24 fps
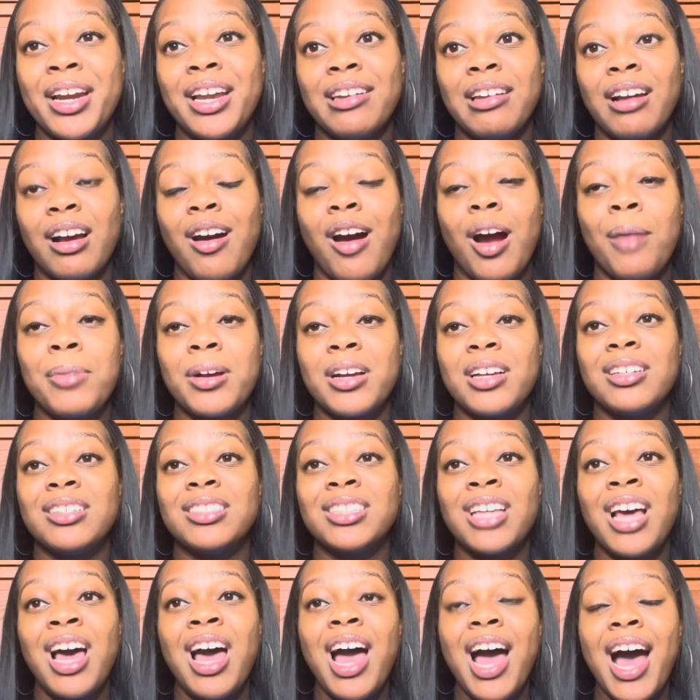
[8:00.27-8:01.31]
in the car
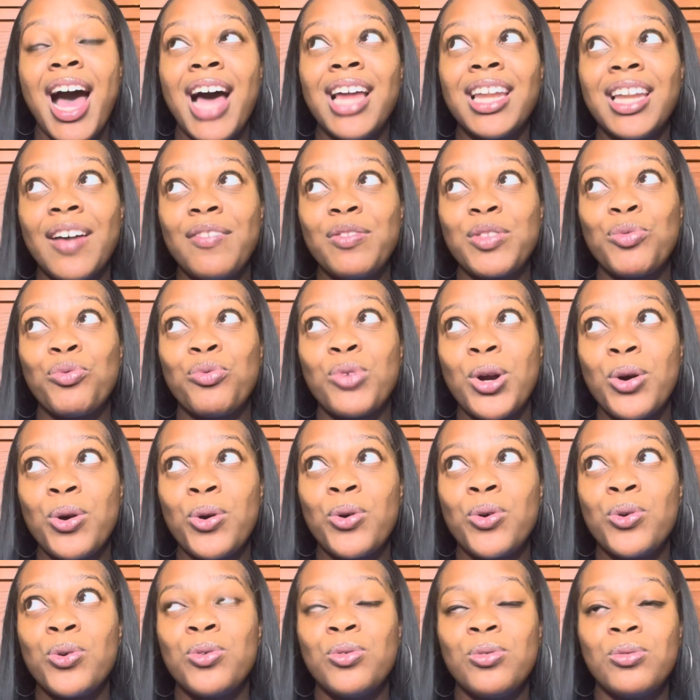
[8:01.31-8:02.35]
because I left the
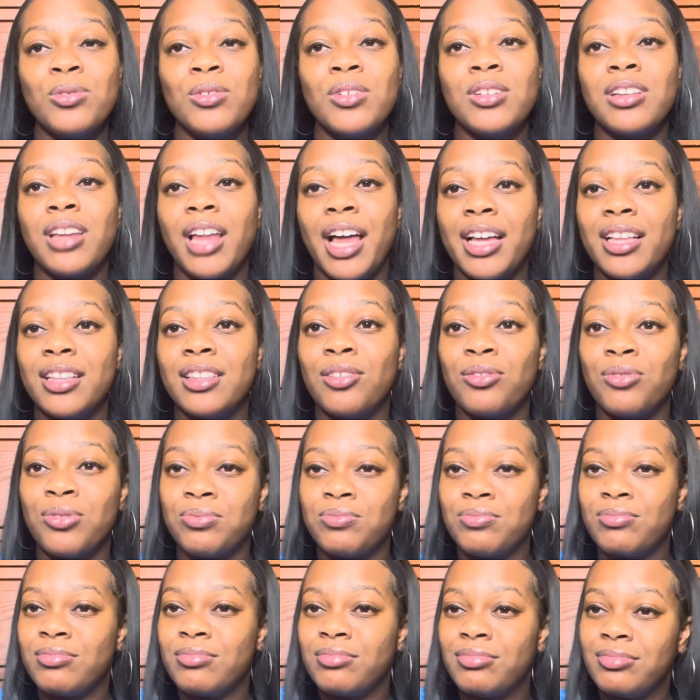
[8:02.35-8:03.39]
road, like
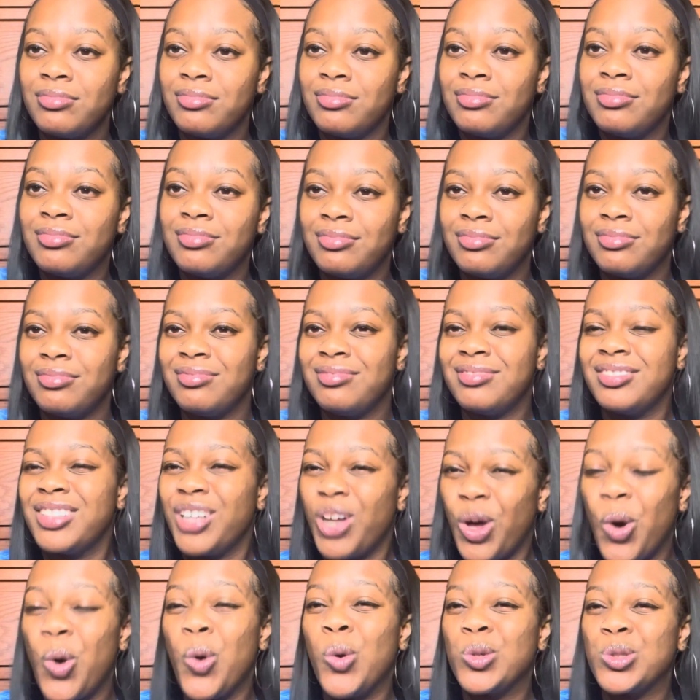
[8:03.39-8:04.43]

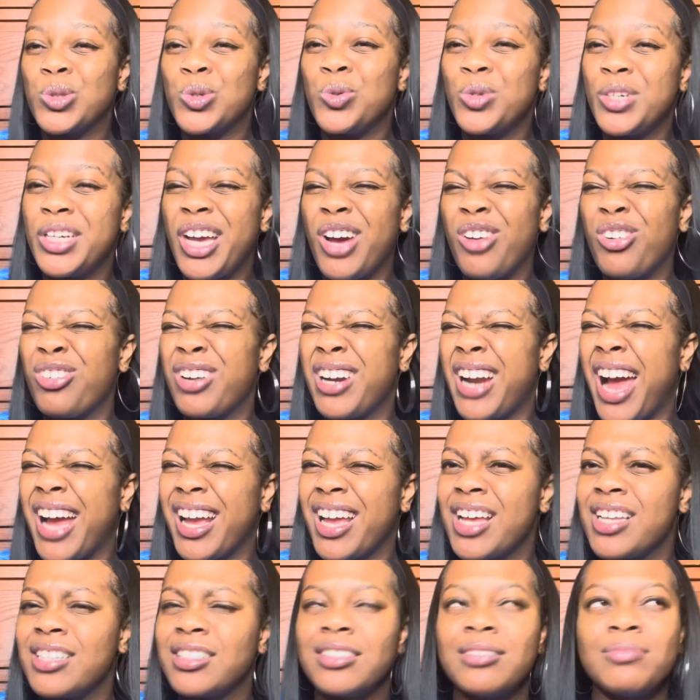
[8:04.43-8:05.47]
the old school deodorant, I
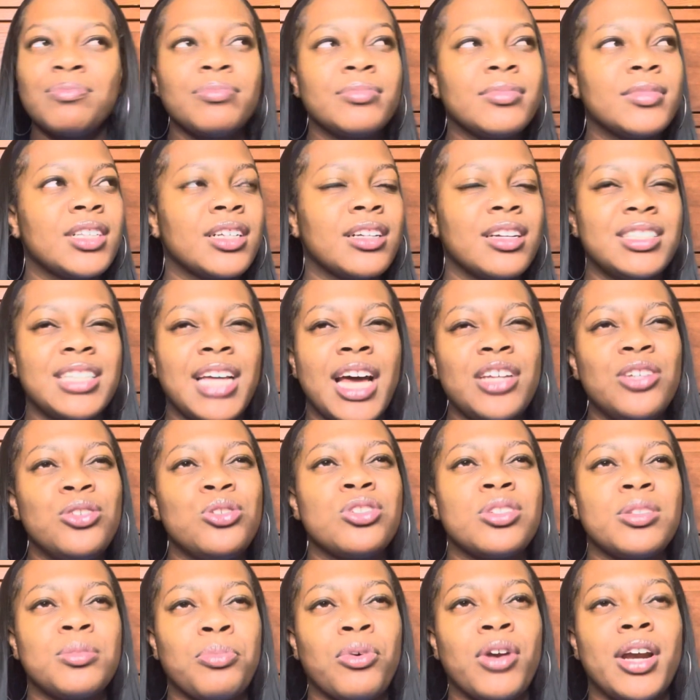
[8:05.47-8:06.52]
guess, because I
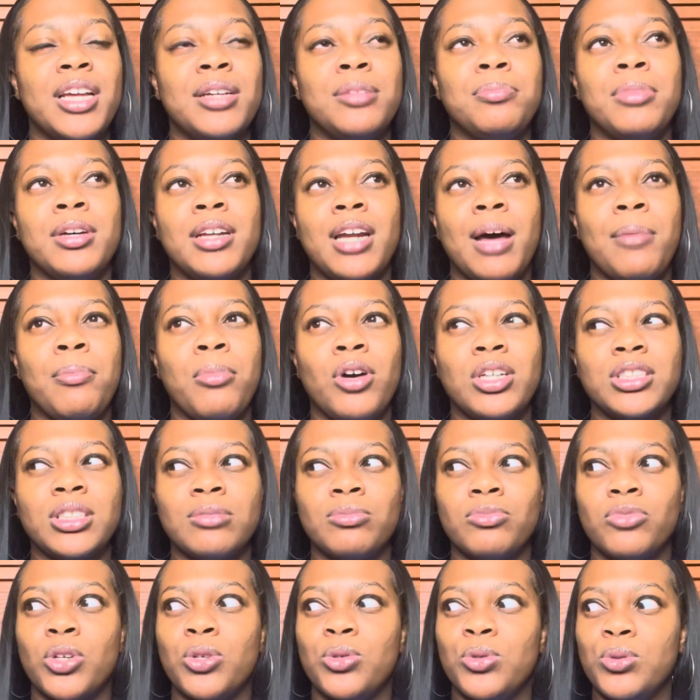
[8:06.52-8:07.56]
use spray, but I bought
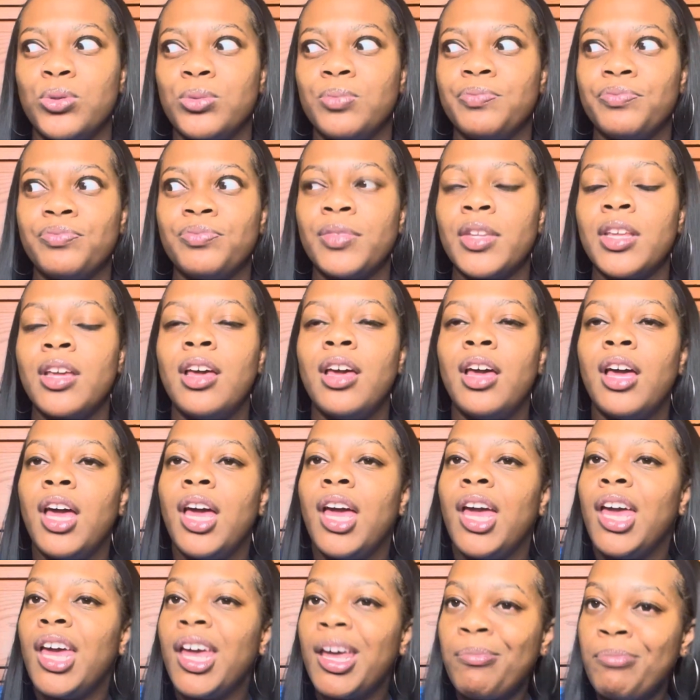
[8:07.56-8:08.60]
some roll.
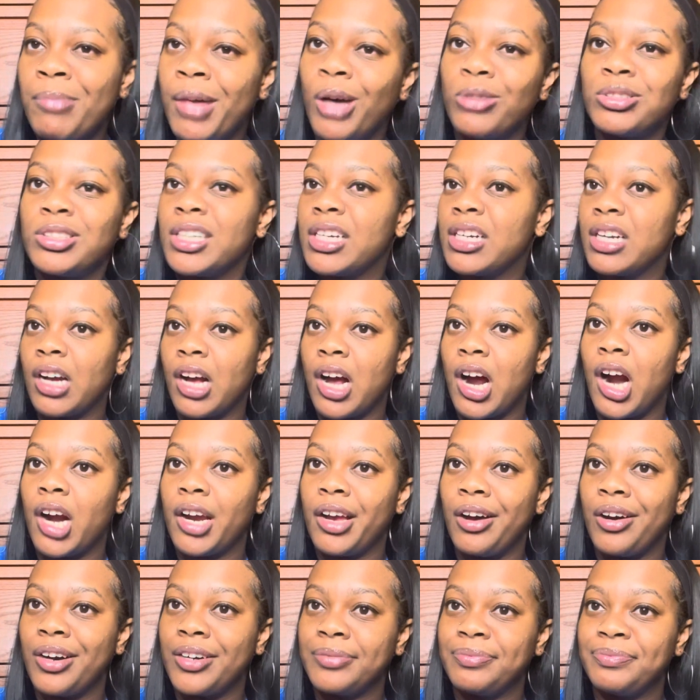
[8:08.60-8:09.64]
It melted in the car,
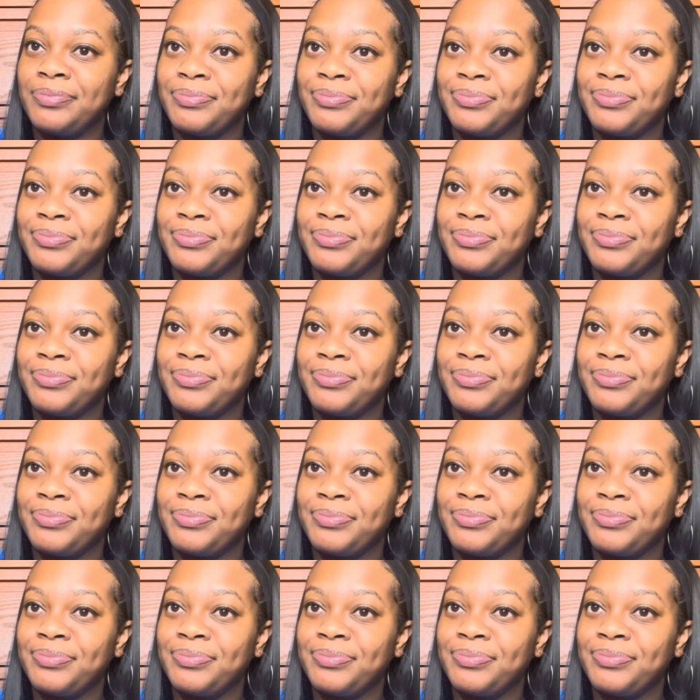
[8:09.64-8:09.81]
y'all.